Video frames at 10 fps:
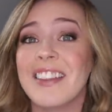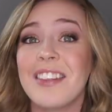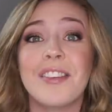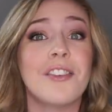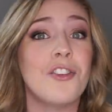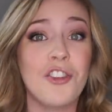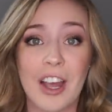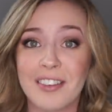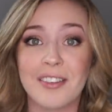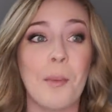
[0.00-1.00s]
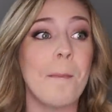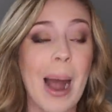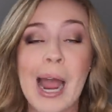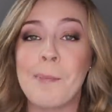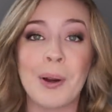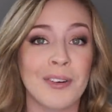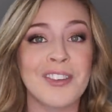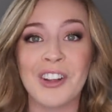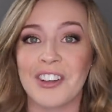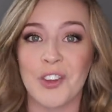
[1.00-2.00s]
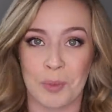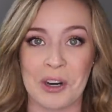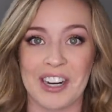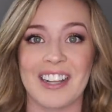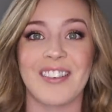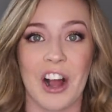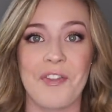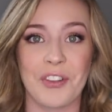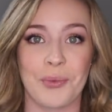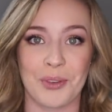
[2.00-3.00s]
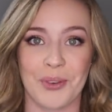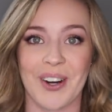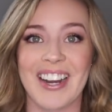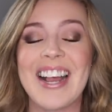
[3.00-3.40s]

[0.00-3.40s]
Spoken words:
This is just my personal experience on this resort.